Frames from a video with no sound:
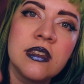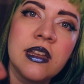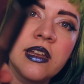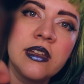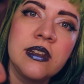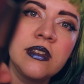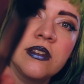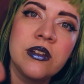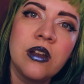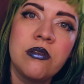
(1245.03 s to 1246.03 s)
that
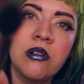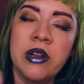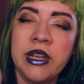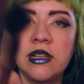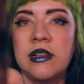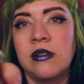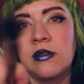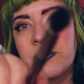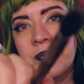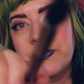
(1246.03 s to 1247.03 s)
royal,
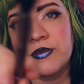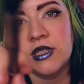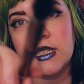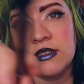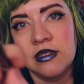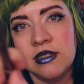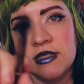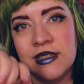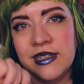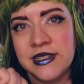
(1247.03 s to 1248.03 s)

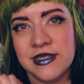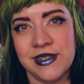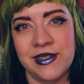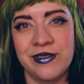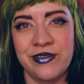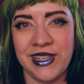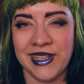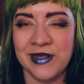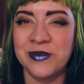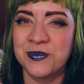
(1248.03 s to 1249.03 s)
celestial feel.